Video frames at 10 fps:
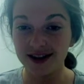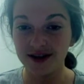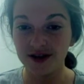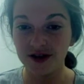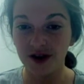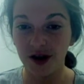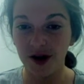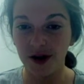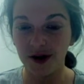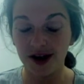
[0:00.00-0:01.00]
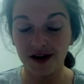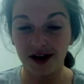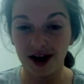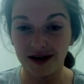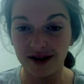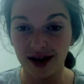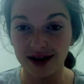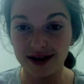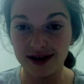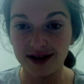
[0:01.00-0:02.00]
So get creative,
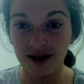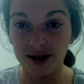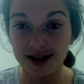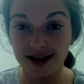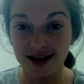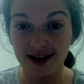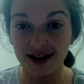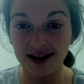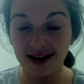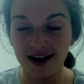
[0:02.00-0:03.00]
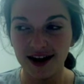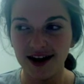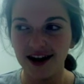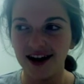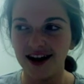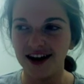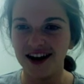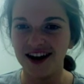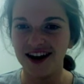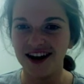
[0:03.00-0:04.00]
guys. I'm excited. Uh,
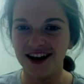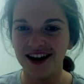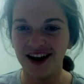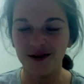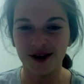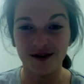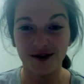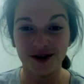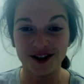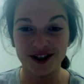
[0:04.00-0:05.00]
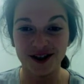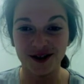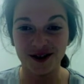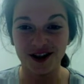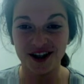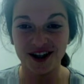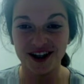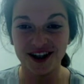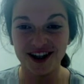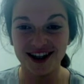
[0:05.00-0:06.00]
I'm looking forward to your
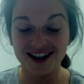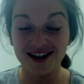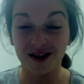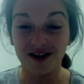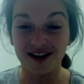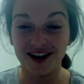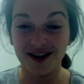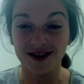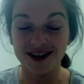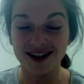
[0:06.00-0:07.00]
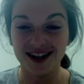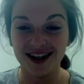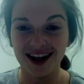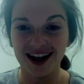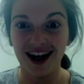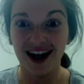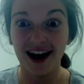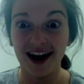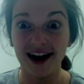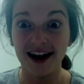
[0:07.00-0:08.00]
story videos.
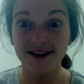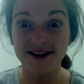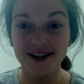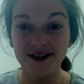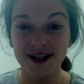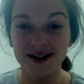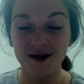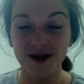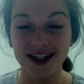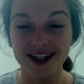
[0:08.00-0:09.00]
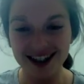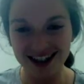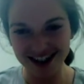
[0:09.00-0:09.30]
And I will see you next week.